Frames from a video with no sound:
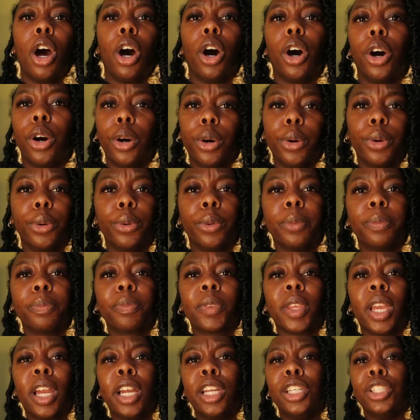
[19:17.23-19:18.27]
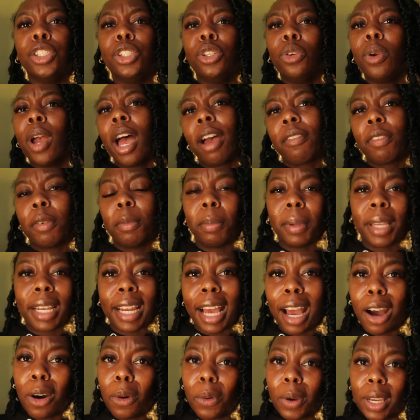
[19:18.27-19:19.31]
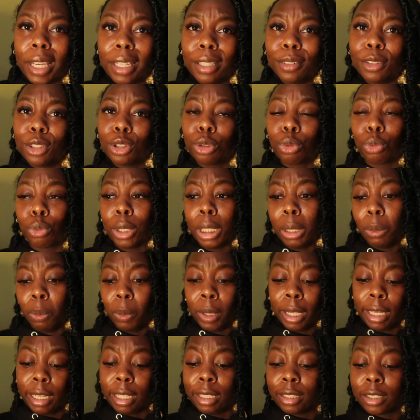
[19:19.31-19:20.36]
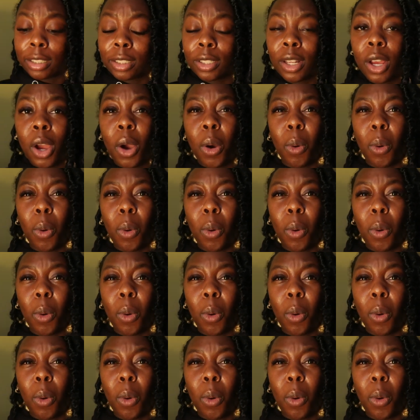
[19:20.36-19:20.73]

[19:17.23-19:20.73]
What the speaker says: oh, you haven't been out in 3 weeks.